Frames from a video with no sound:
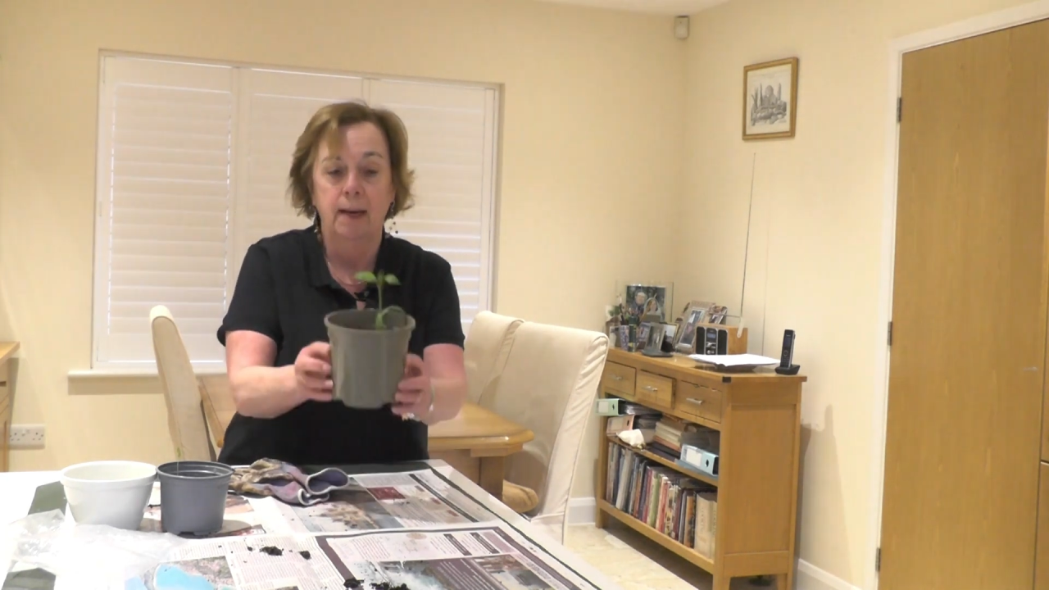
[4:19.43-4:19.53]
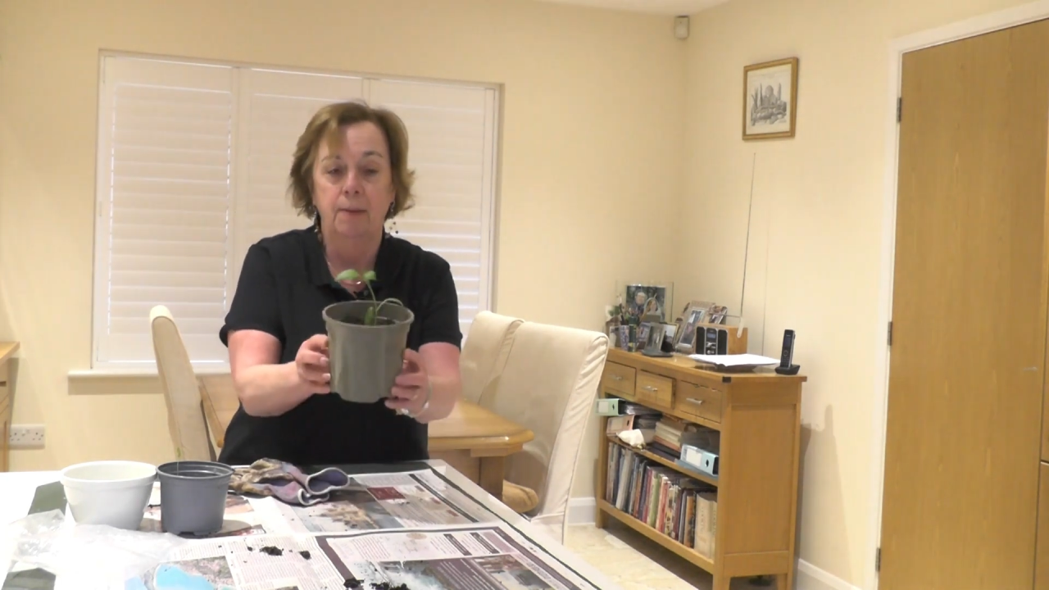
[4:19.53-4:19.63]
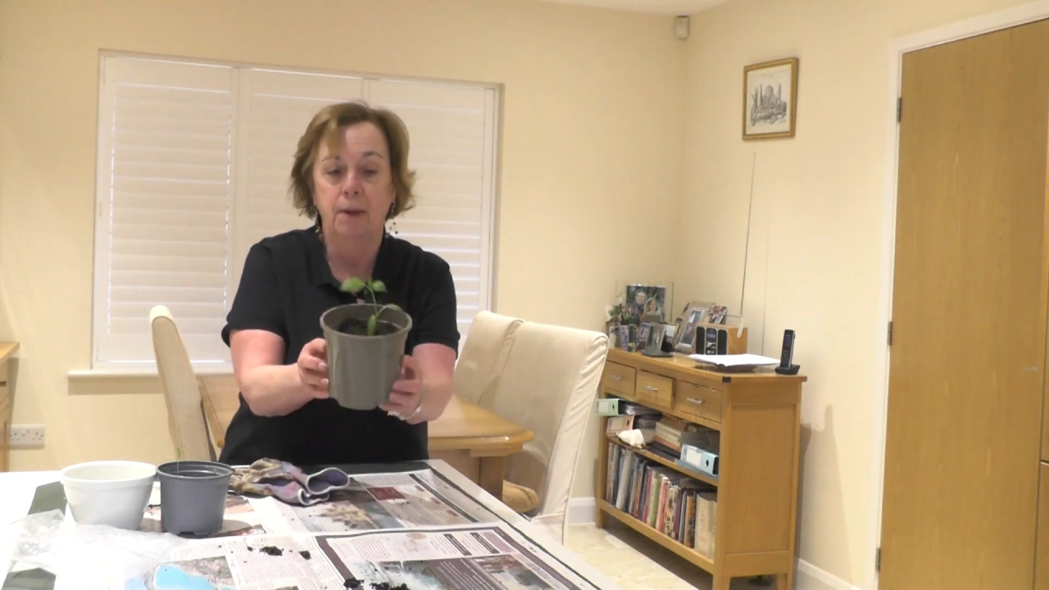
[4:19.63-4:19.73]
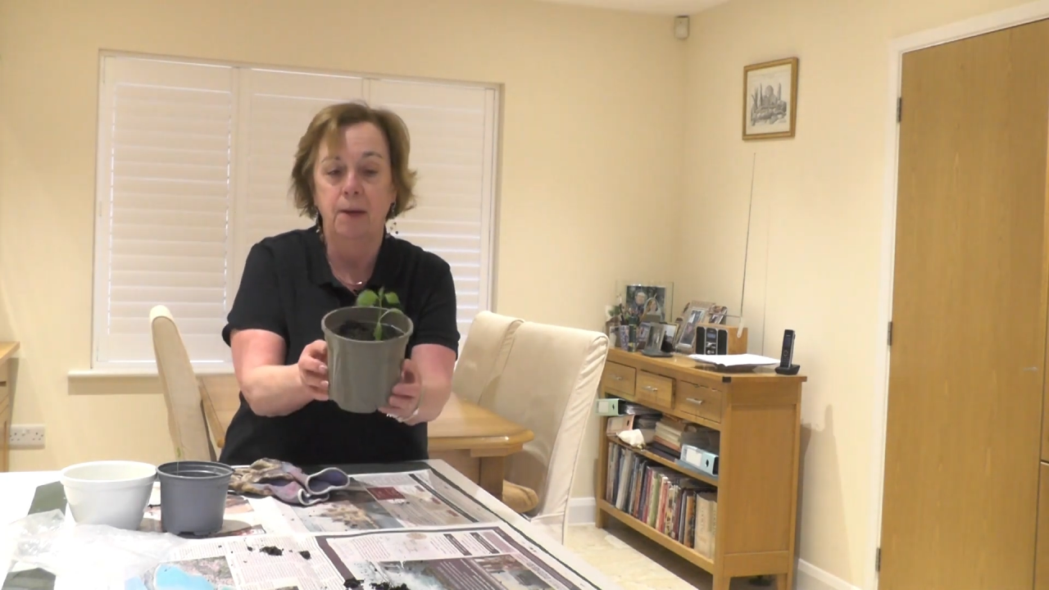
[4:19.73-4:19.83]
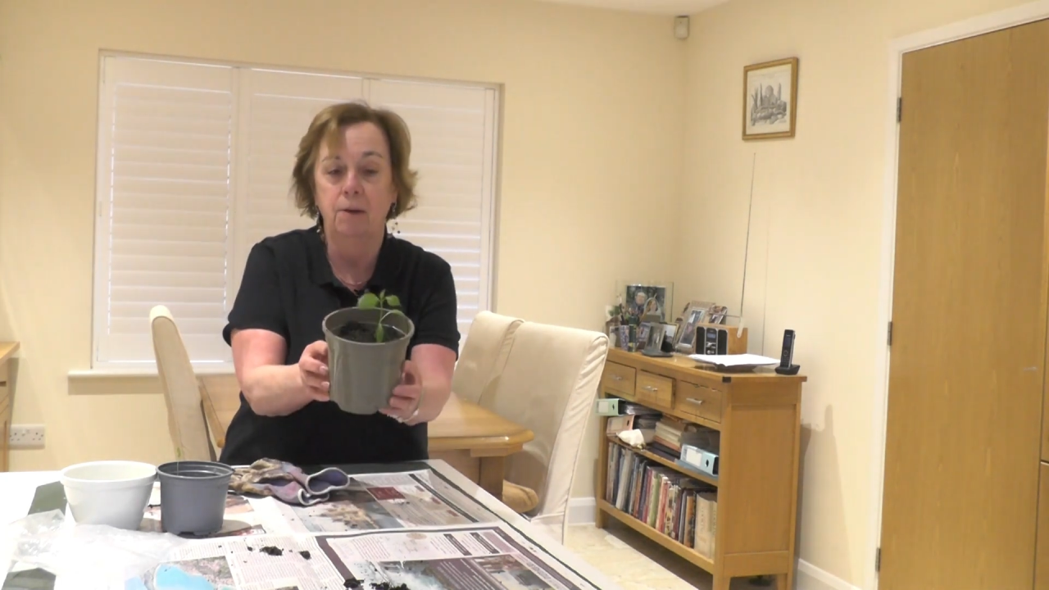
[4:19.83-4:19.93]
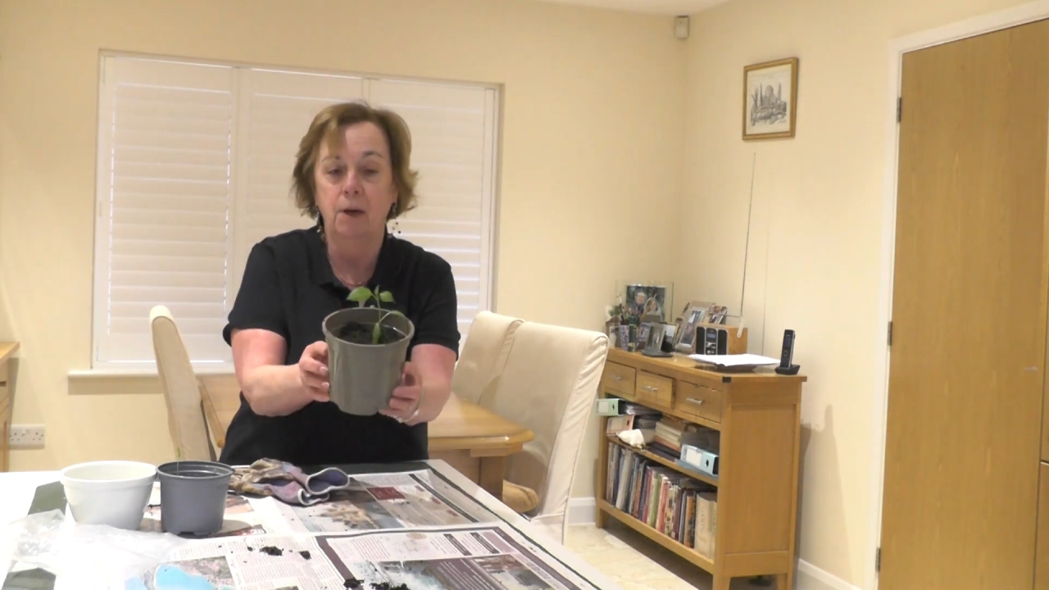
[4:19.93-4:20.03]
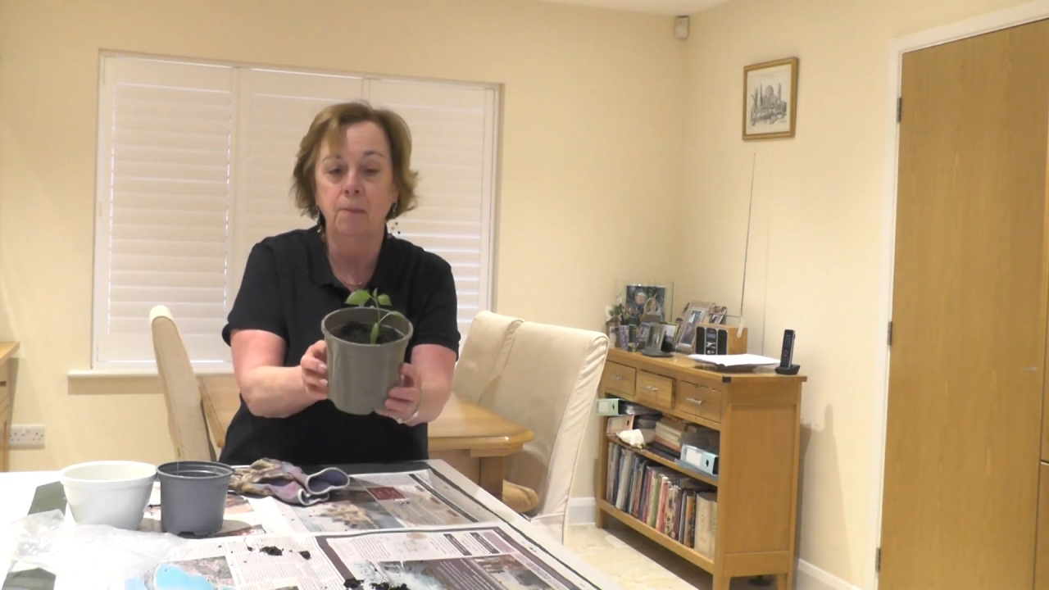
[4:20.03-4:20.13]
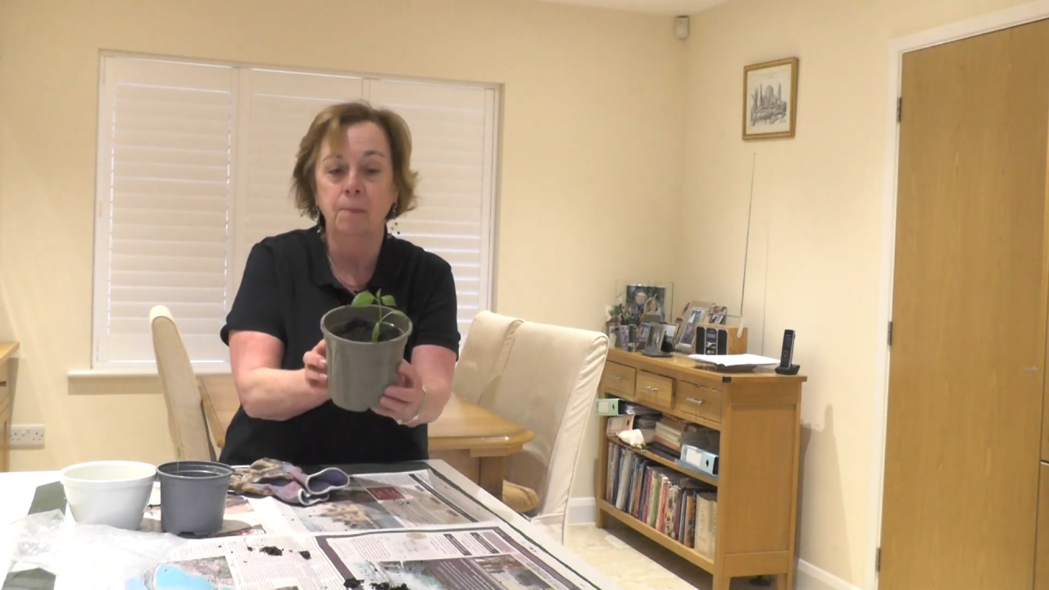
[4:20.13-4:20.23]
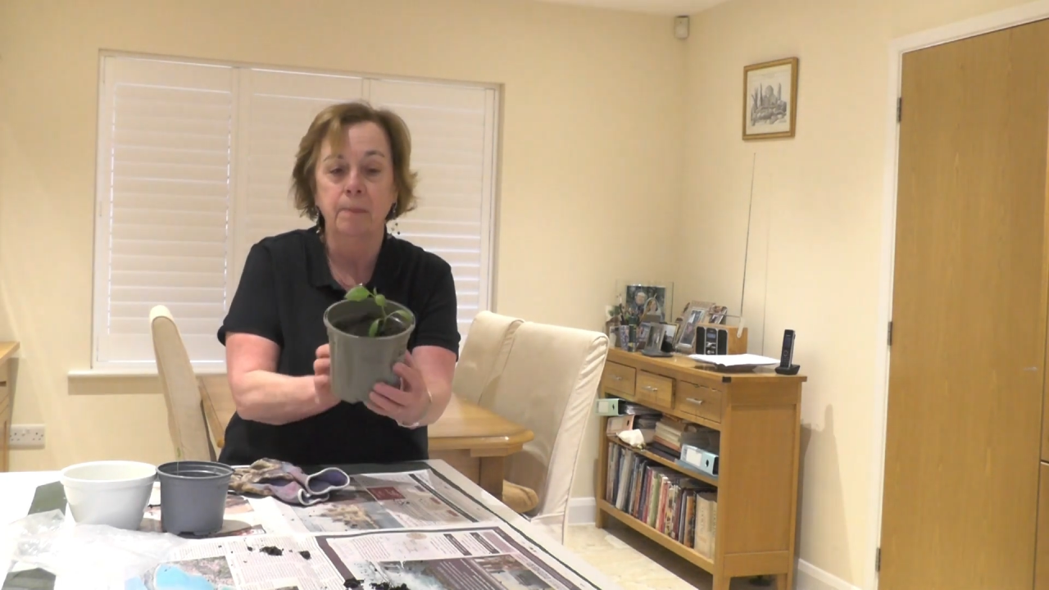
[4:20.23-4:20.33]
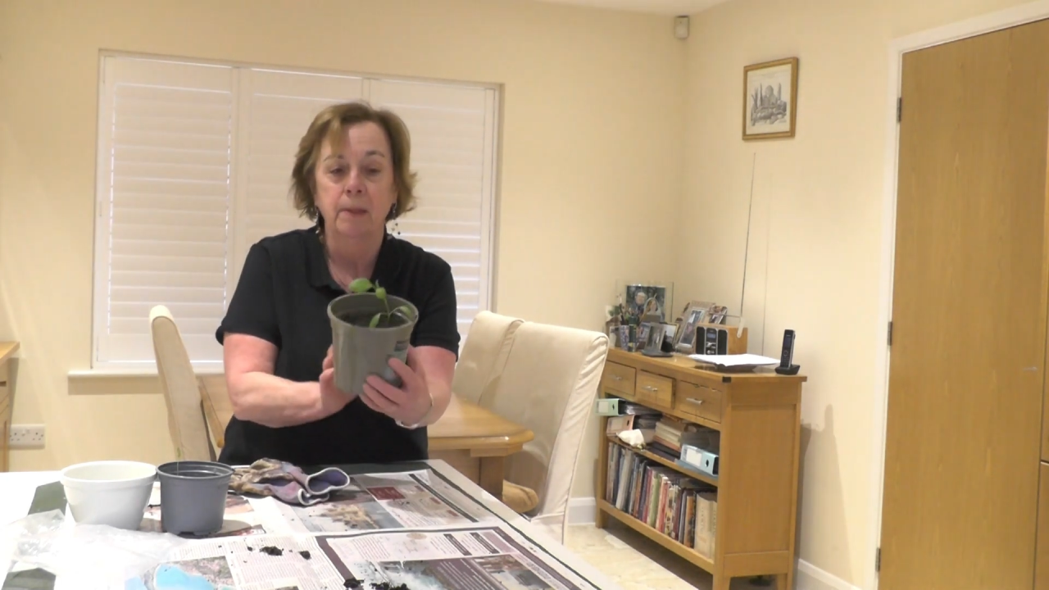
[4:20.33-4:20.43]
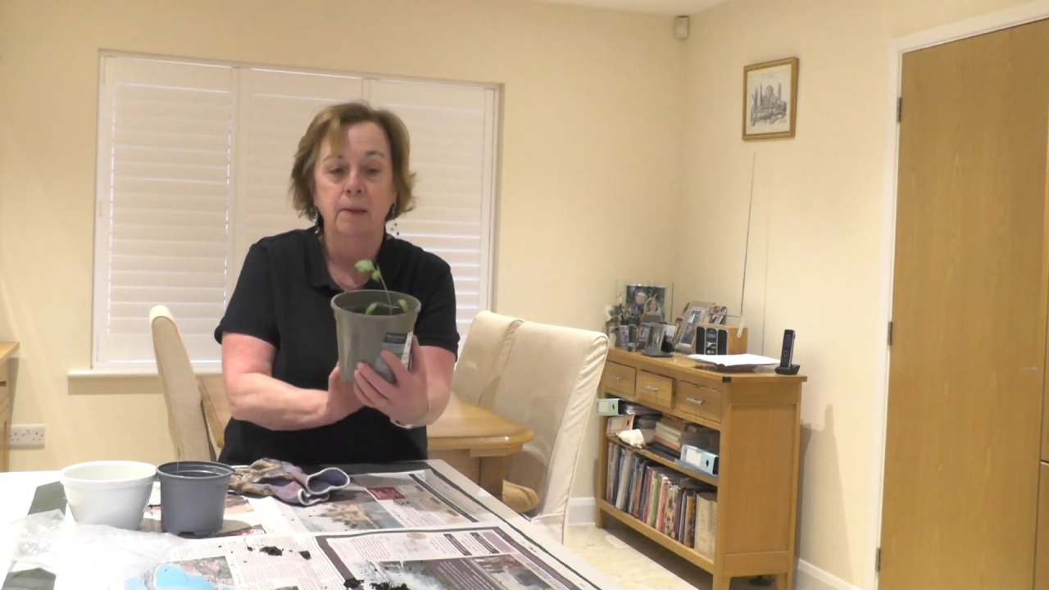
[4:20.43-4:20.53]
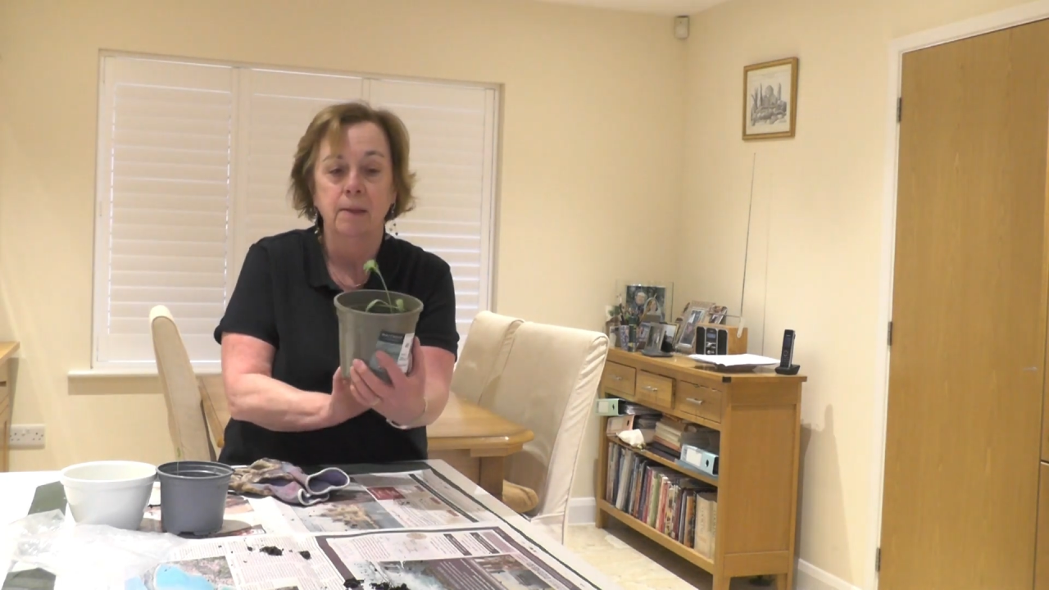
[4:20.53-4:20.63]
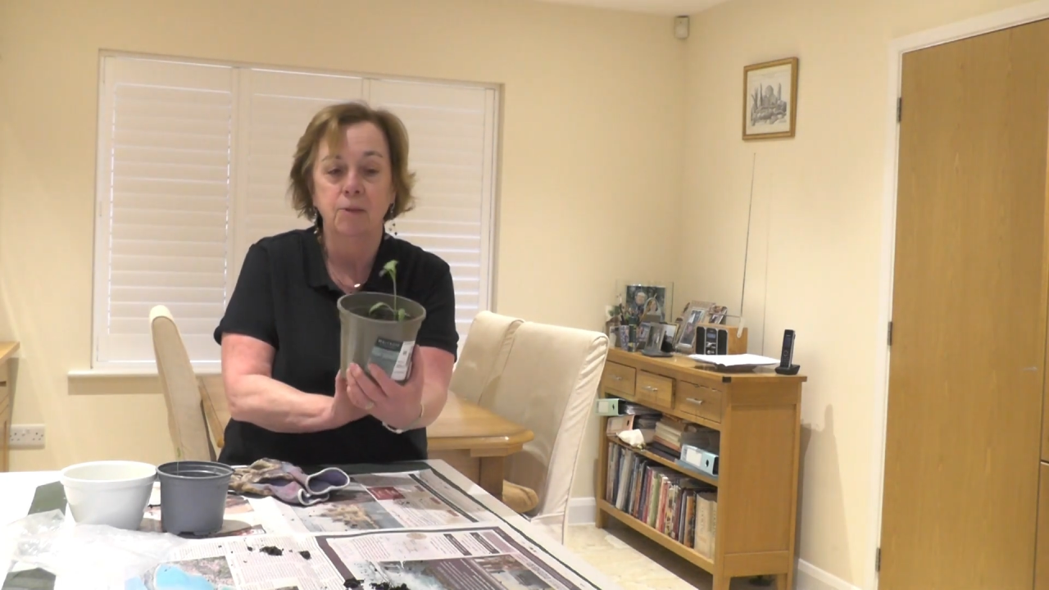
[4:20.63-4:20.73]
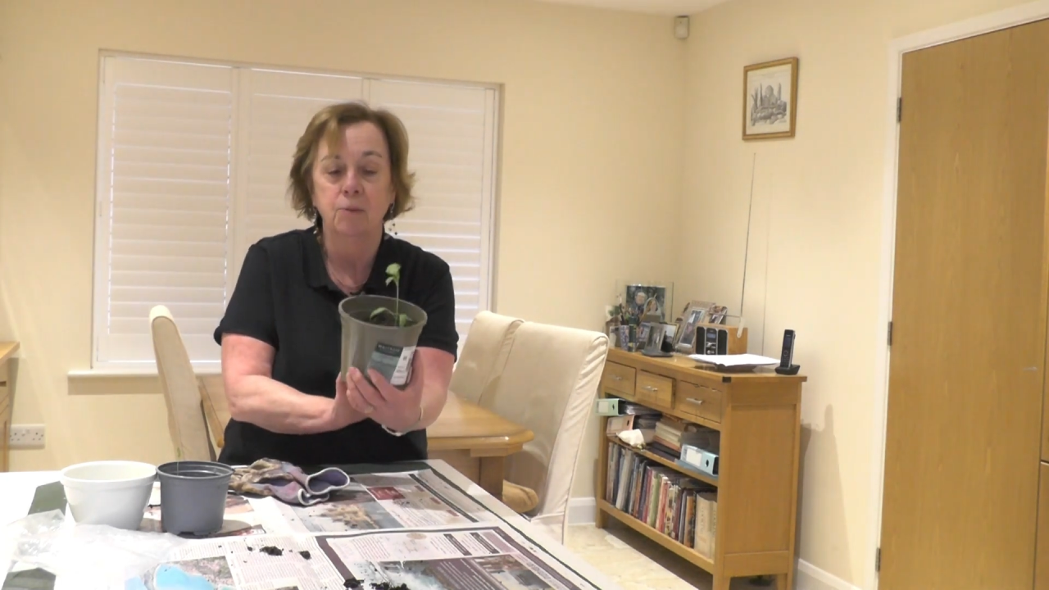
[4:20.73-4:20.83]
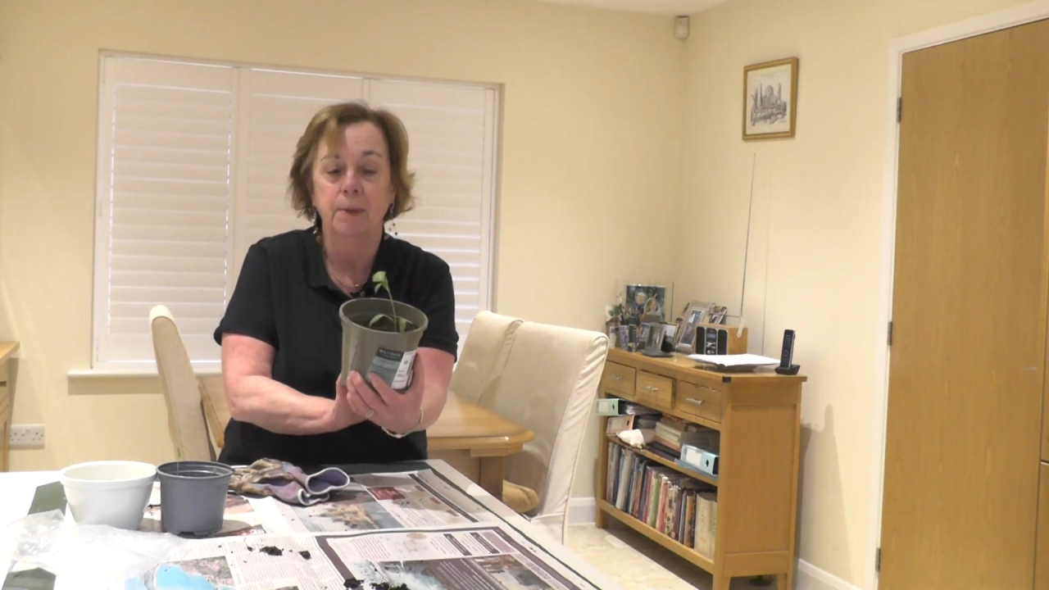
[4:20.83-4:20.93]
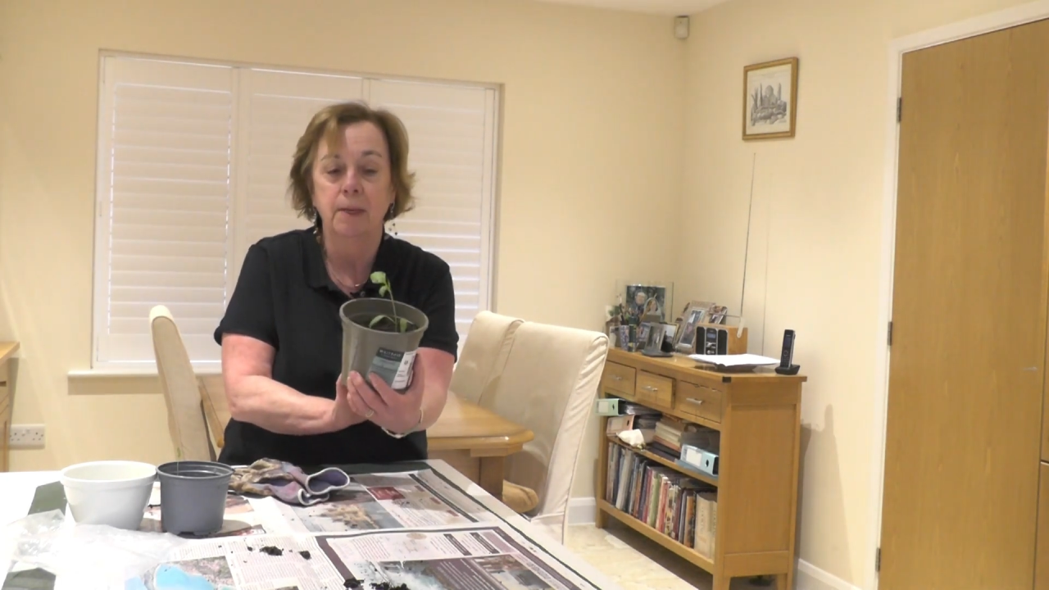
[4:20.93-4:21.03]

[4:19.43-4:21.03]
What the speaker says: And there you go, this will be